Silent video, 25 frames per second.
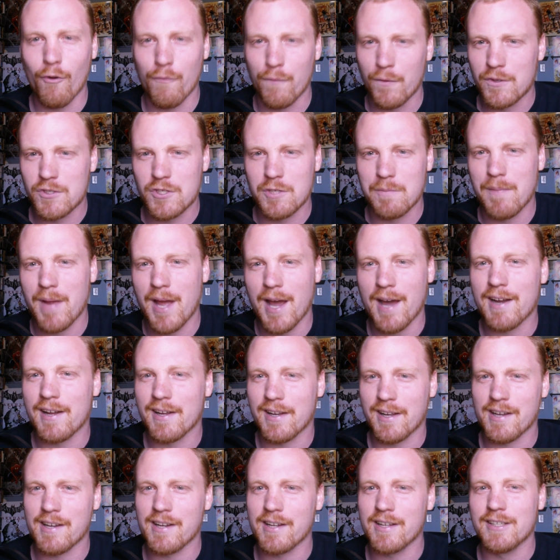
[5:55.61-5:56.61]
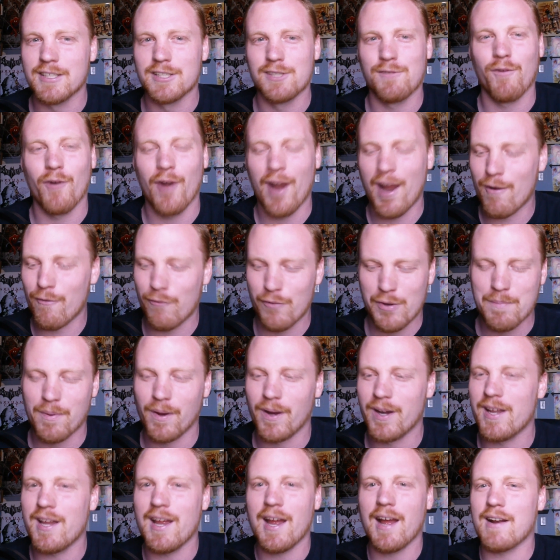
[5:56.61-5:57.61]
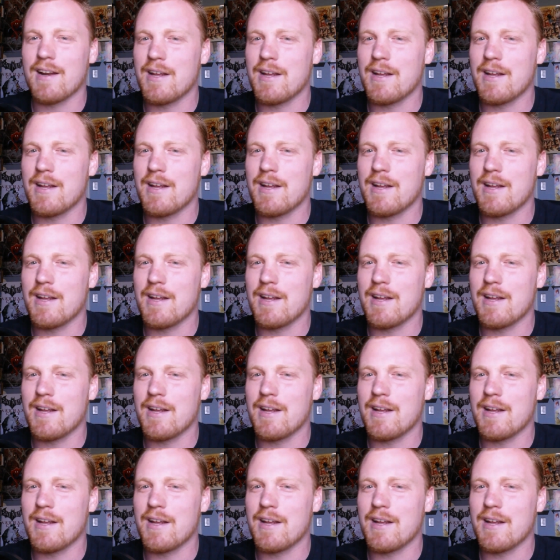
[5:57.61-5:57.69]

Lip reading: over dramatic it is for everybody,